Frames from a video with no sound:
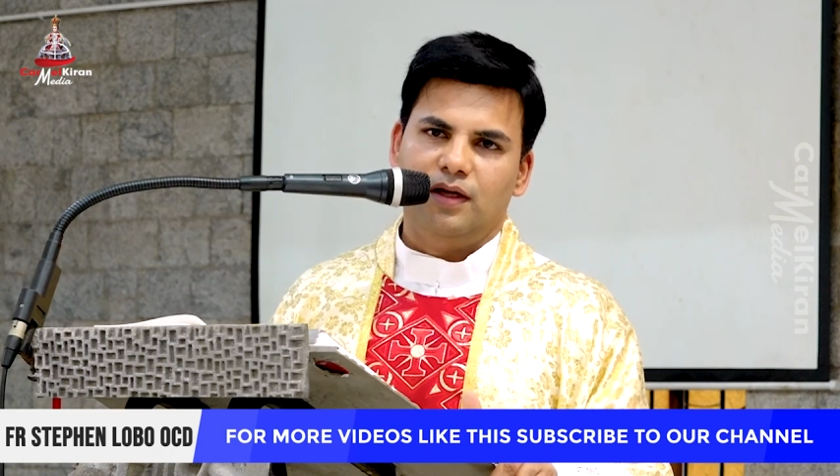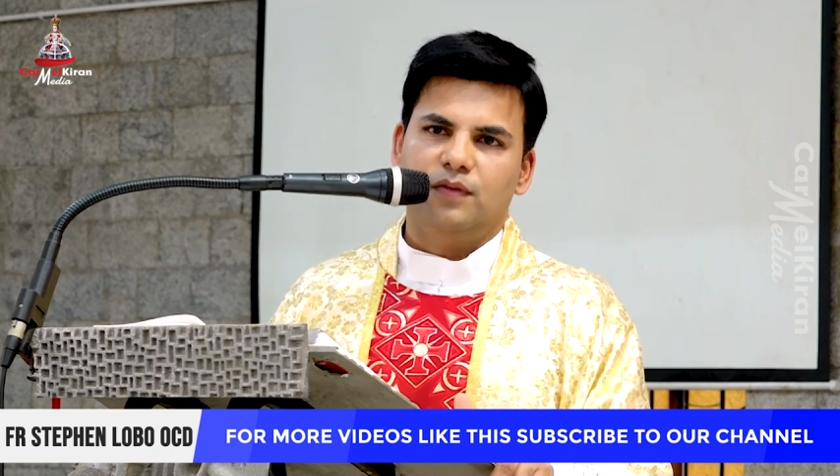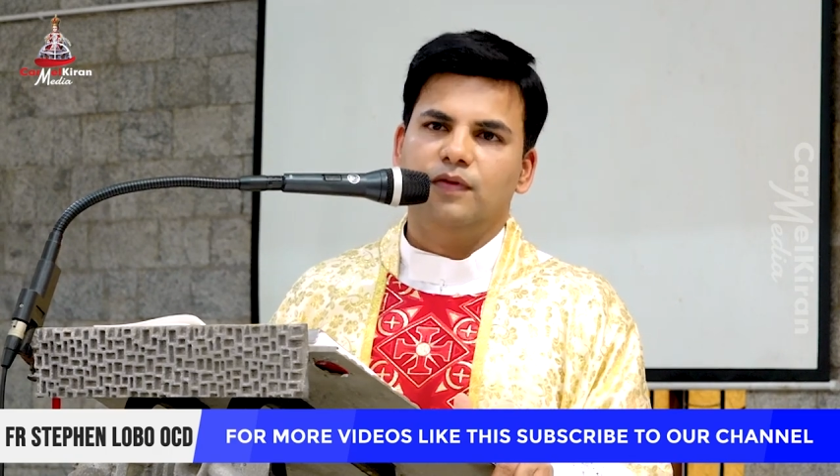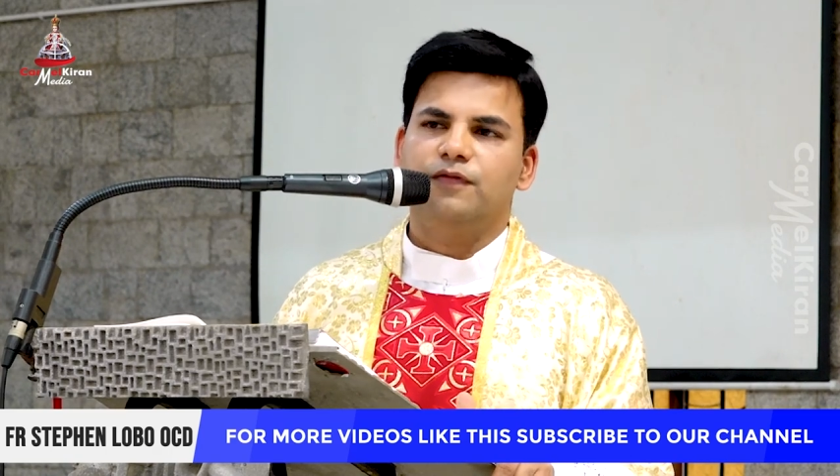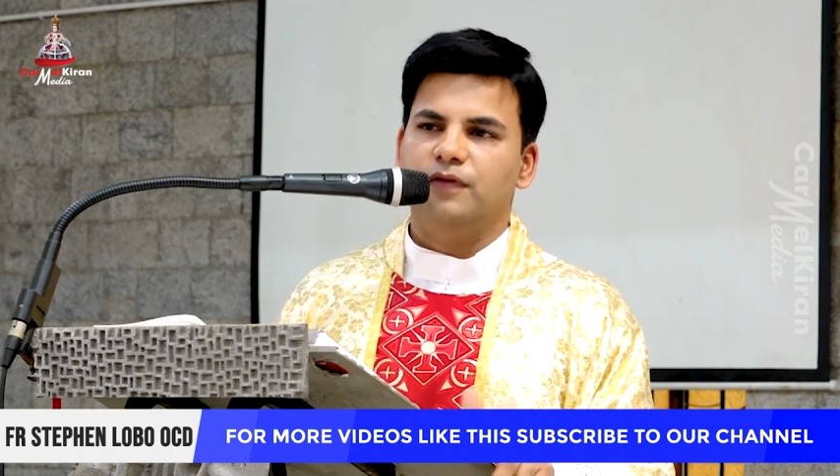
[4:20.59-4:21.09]

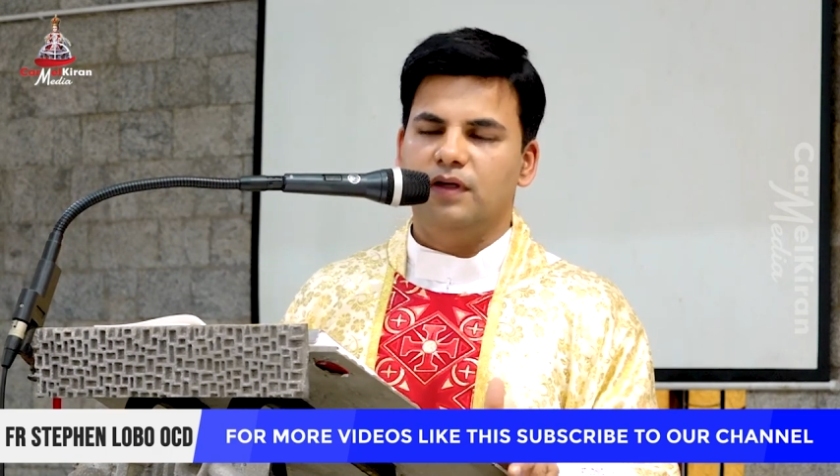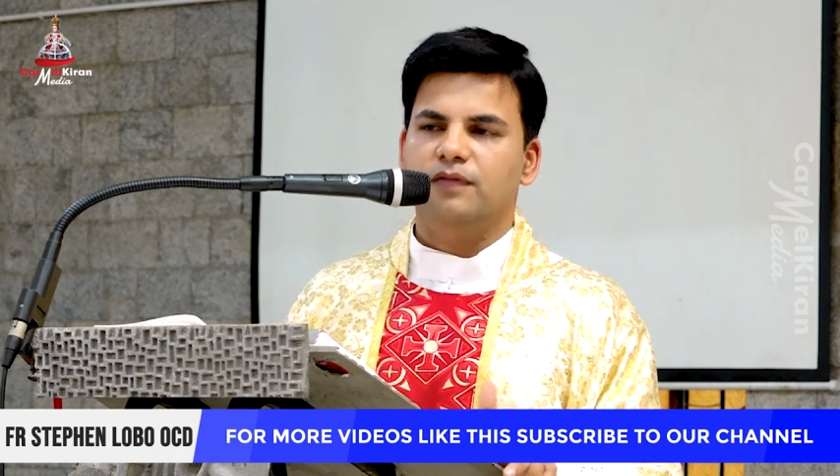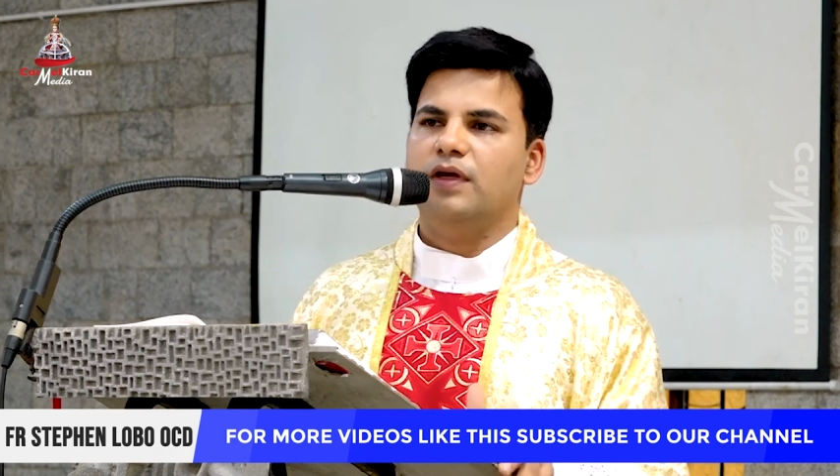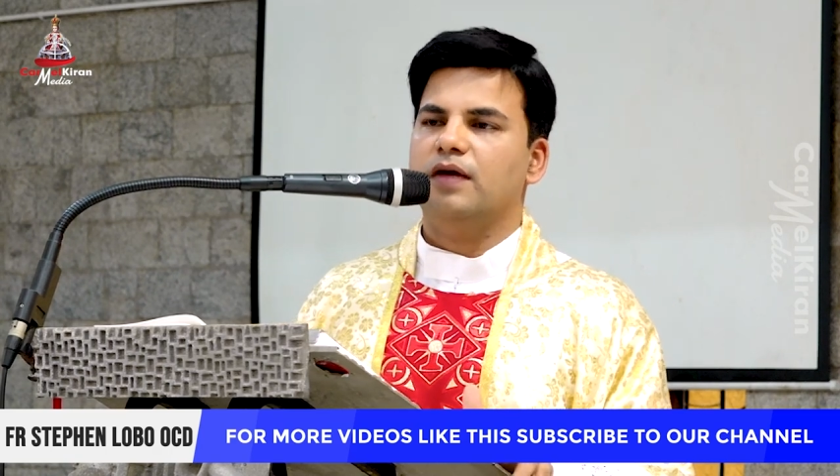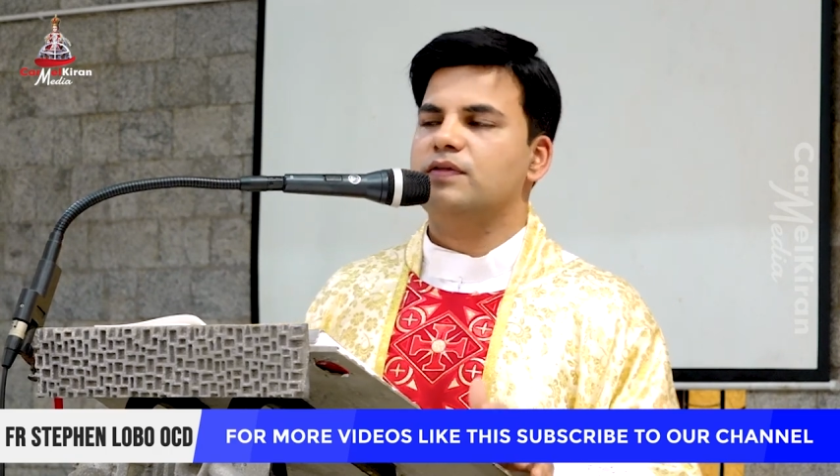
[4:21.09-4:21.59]
And we
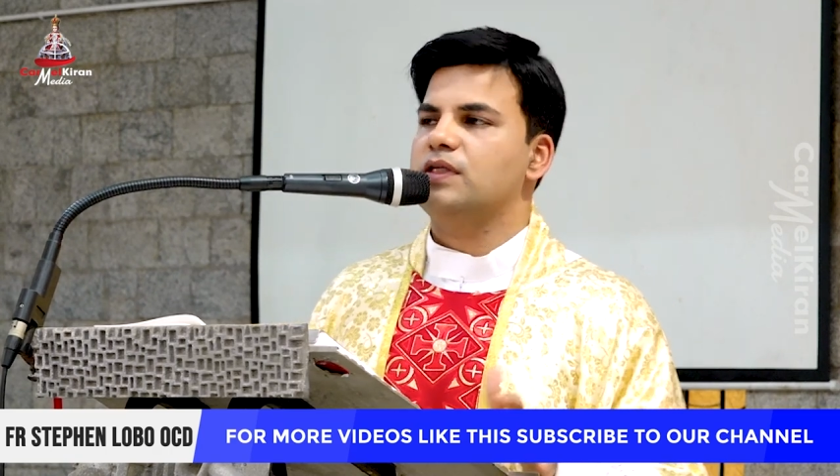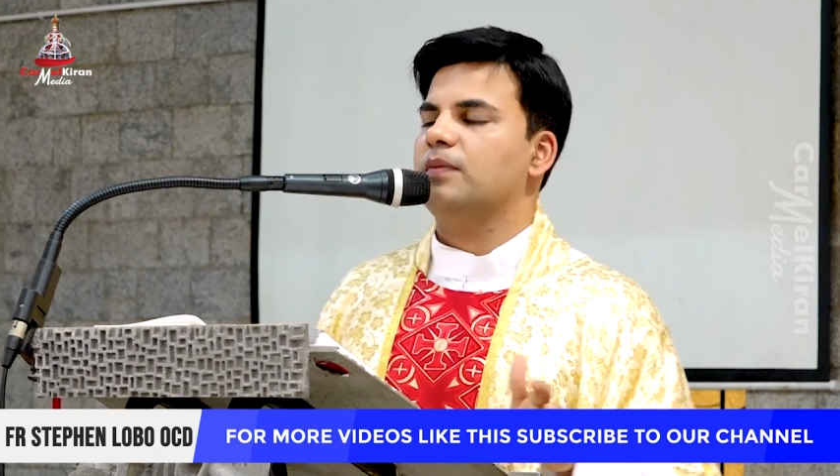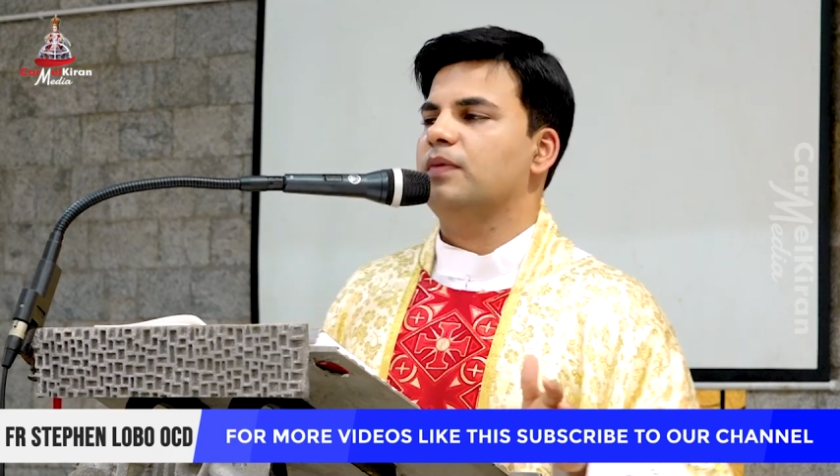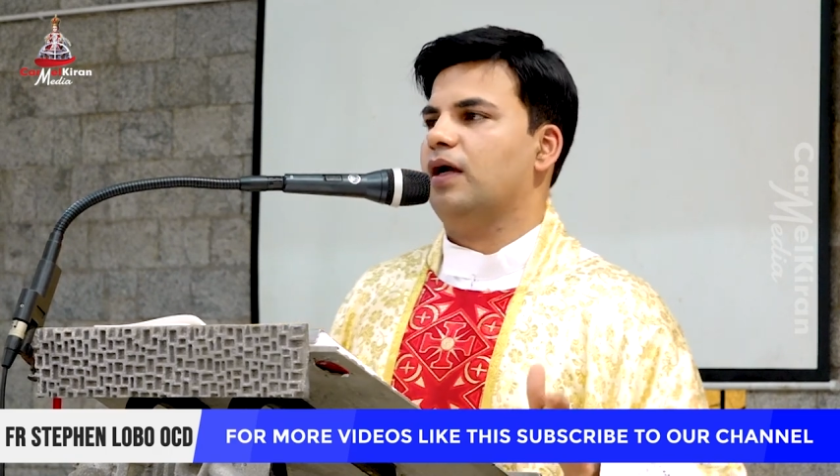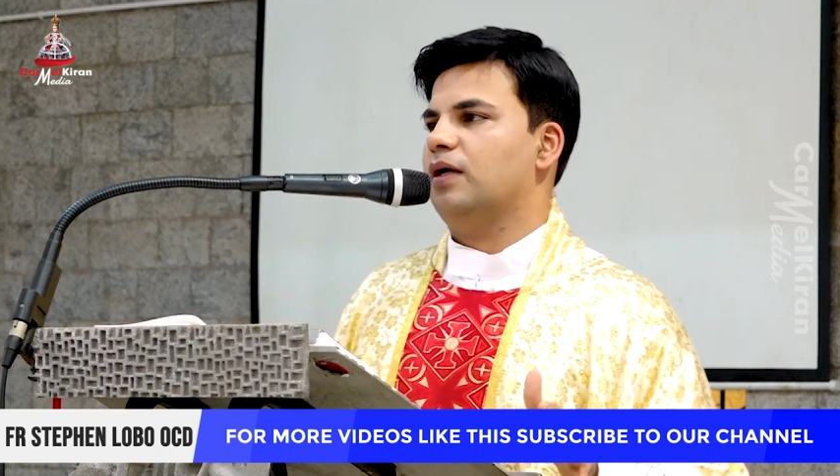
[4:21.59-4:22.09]
feel we have some